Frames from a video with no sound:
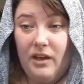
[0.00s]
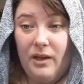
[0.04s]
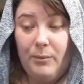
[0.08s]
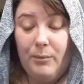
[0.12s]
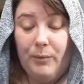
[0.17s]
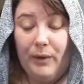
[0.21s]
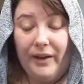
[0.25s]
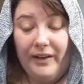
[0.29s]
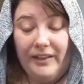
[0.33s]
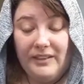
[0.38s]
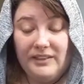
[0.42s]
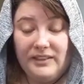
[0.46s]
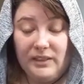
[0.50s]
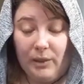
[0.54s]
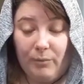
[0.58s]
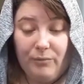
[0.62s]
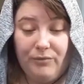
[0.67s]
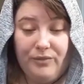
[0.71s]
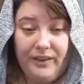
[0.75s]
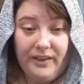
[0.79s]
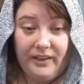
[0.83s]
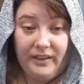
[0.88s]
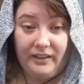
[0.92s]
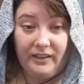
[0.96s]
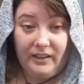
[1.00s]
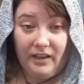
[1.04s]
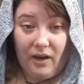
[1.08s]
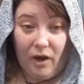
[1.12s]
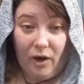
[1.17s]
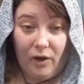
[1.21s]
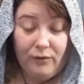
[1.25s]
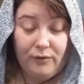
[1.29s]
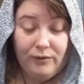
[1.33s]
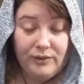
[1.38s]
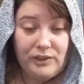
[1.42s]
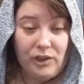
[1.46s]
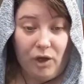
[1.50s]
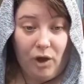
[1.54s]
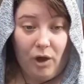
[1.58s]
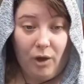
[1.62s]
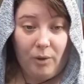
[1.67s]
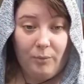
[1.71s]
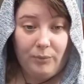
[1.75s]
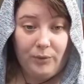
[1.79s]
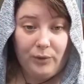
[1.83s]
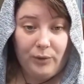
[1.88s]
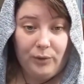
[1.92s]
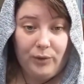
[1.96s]
but it's something that over
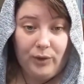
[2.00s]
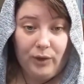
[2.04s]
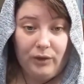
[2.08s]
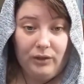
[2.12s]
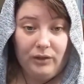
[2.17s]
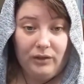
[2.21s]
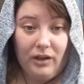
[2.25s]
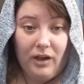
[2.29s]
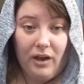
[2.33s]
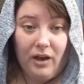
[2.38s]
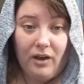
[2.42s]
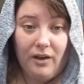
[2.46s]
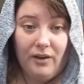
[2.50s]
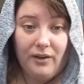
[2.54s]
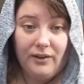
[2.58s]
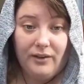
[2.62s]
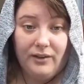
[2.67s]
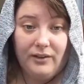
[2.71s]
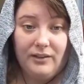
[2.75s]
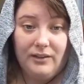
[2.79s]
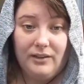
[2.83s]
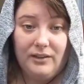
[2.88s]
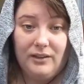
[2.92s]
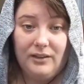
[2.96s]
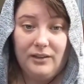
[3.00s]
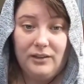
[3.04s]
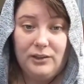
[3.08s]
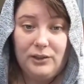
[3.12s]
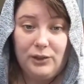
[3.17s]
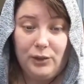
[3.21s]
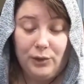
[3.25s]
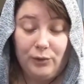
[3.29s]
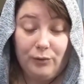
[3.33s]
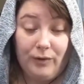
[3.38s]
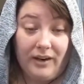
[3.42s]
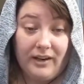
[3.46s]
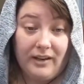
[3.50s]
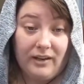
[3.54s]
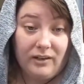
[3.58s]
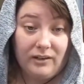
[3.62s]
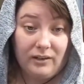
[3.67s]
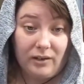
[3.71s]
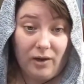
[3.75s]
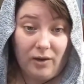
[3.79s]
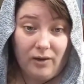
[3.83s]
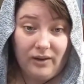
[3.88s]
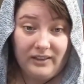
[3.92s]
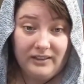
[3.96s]
time you can learn to
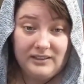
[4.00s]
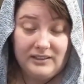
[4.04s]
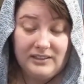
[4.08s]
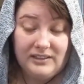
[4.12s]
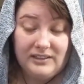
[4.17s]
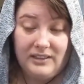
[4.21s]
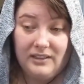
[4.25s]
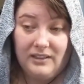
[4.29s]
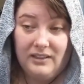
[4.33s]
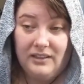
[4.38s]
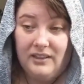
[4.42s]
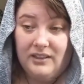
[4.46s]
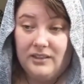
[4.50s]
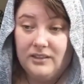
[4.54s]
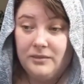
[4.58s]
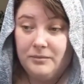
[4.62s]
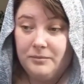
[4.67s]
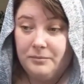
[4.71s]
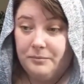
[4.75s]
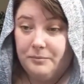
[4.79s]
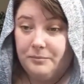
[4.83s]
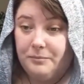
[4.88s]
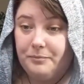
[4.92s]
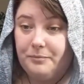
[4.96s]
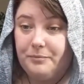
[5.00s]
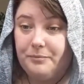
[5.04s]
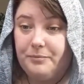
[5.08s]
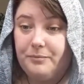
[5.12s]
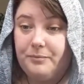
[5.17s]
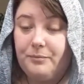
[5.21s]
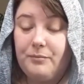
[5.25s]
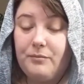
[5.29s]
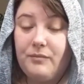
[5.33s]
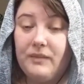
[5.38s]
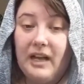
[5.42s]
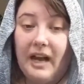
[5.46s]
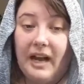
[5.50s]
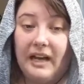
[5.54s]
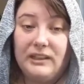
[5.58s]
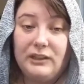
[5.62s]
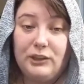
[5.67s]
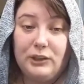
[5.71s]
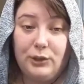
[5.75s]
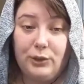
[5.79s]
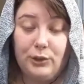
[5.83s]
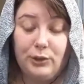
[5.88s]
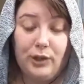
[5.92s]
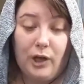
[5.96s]
recognise
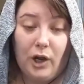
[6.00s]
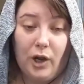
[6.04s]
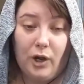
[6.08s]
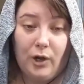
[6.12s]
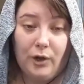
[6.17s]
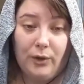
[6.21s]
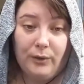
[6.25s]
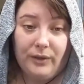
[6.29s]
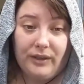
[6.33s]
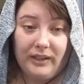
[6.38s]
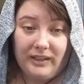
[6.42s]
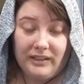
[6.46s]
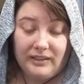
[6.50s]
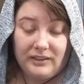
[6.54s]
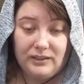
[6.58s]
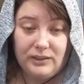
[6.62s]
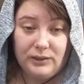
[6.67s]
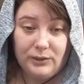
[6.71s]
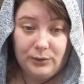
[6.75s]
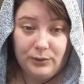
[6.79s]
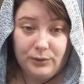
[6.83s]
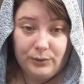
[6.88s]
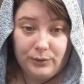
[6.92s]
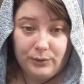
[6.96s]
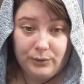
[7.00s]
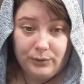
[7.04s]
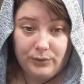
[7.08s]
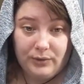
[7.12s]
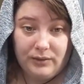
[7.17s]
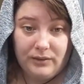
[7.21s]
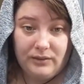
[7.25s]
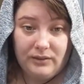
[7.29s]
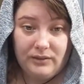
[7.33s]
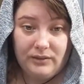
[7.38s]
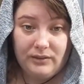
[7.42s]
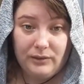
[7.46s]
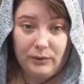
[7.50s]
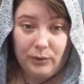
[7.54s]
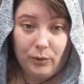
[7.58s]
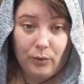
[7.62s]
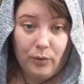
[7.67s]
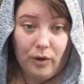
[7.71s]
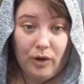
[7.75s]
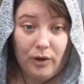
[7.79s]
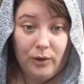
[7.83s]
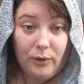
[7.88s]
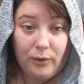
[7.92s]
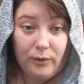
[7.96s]
as you go into
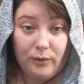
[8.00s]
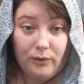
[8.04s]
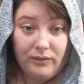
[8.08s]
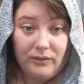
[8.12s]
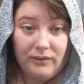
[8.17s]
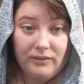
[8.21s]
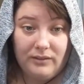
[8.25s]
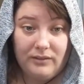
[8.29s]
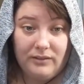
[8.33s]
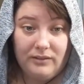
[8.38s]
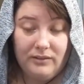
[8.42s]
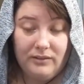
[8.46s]
your own